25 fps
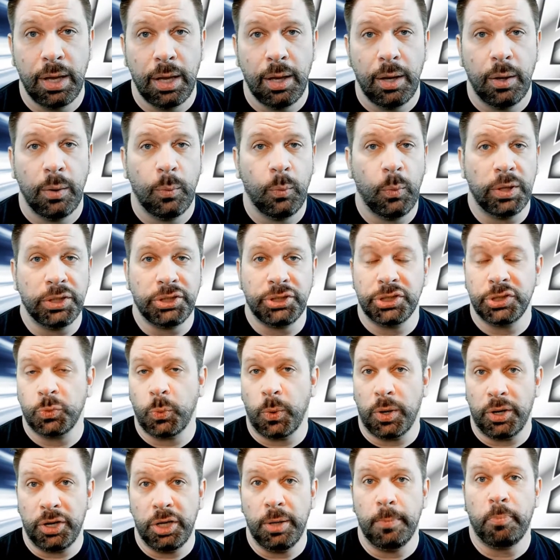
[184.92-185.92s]
which is
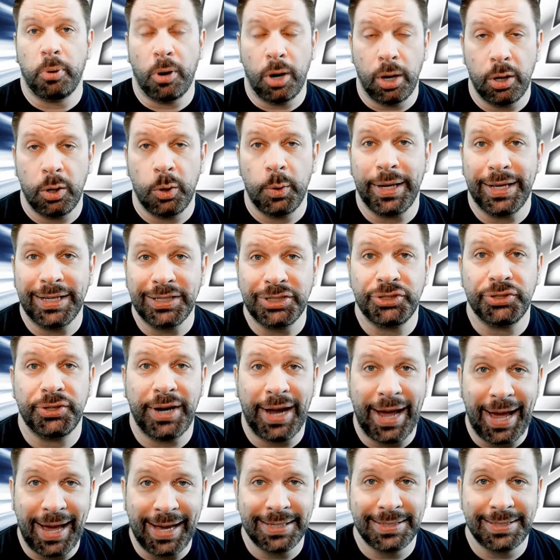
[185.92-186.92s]
where you borrow against your
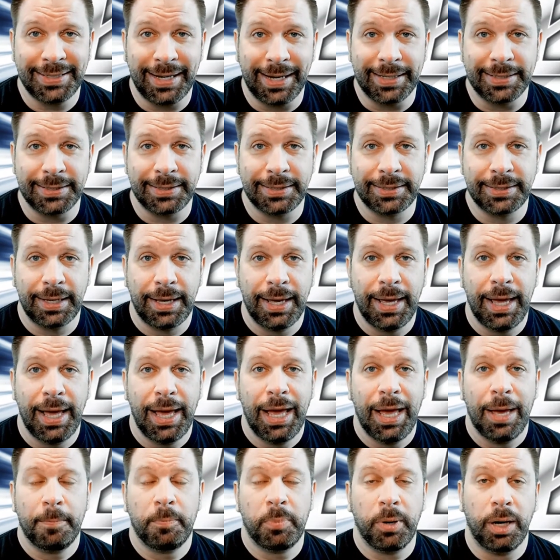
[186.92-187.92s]
assets.
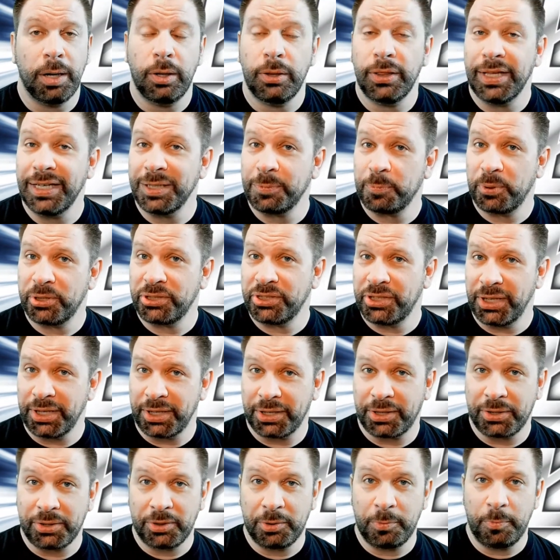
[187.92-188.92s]
But this
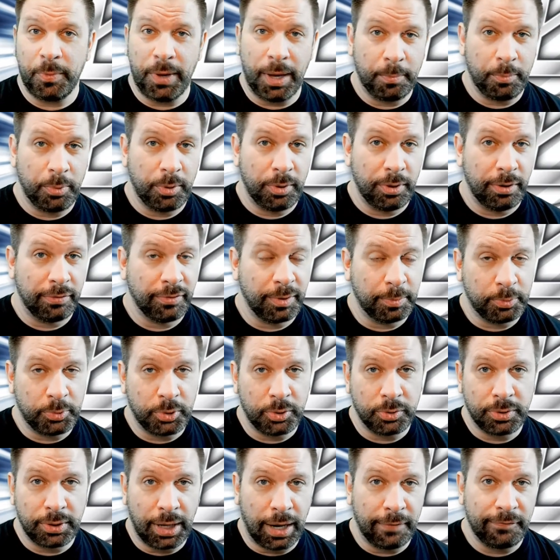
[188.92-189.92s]
particular member of
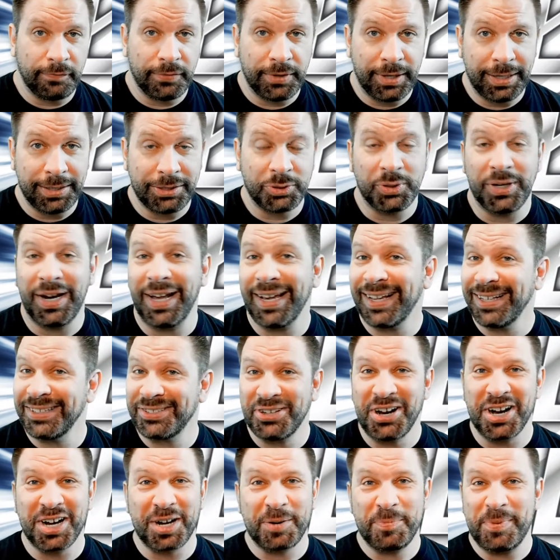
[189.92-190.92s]
Crypto Confidential, and I can
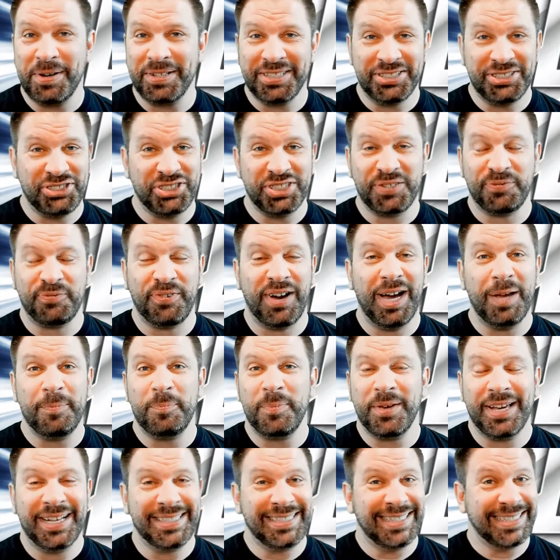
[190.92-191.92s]
talk about this just fine
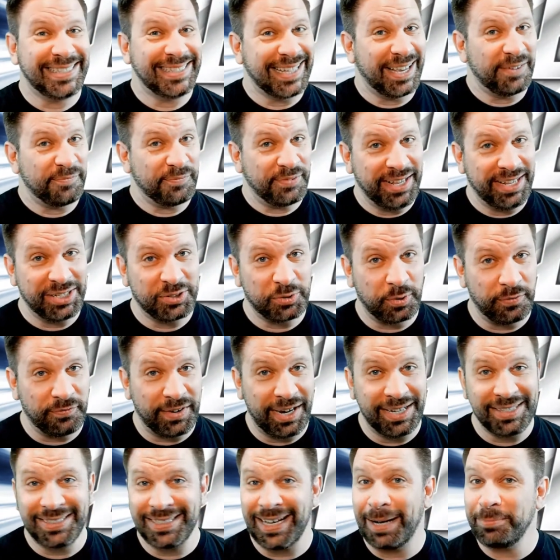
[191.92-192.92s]
because it's not financial
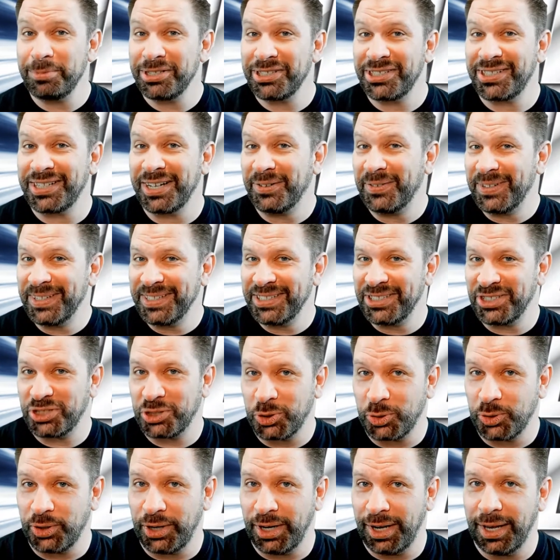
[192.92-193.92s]
advice, I'm just telling his
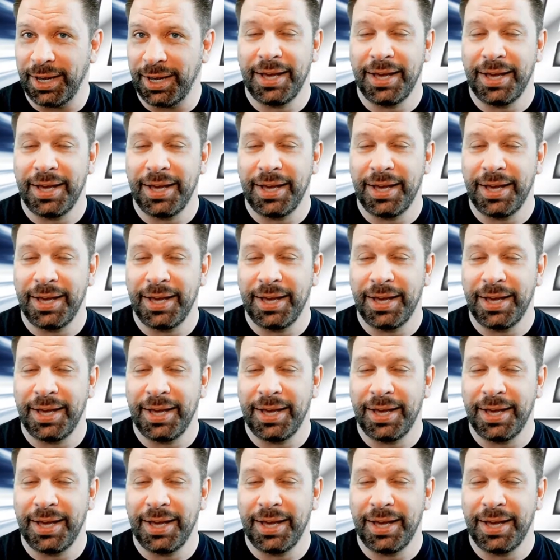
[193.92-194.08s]
story.